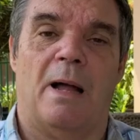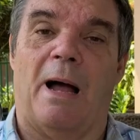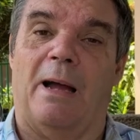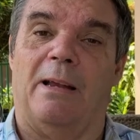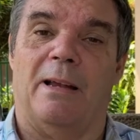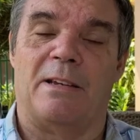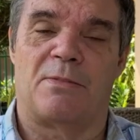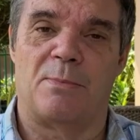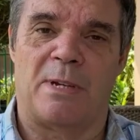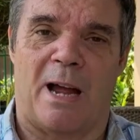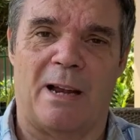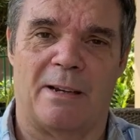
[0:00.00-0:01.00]
Hi, Les from
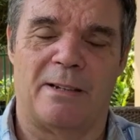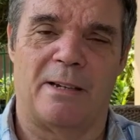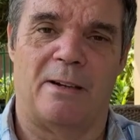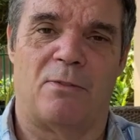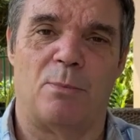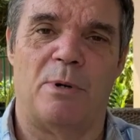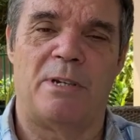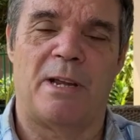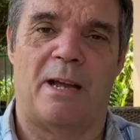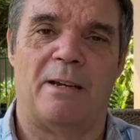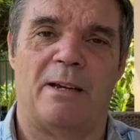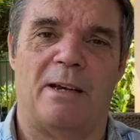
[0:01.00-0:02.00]
Thailand here, from
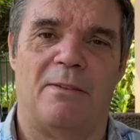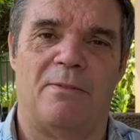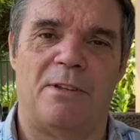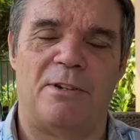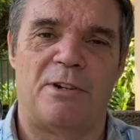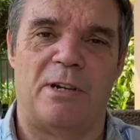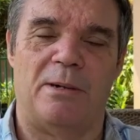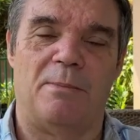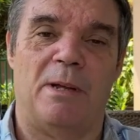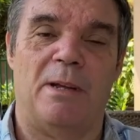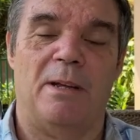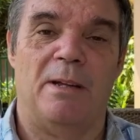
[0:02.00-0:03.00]
Retired and Living the Dream.
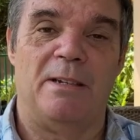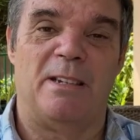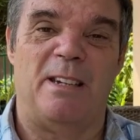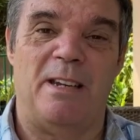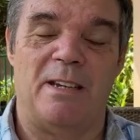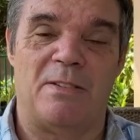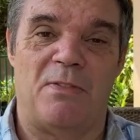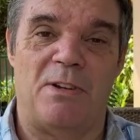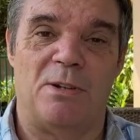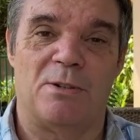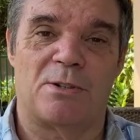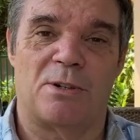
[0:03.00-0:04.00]
Today's
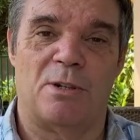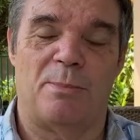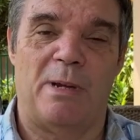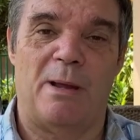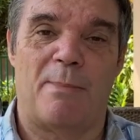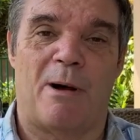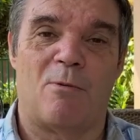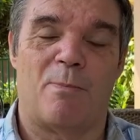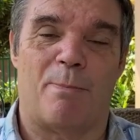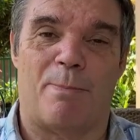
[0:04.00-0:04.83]
video is going to be about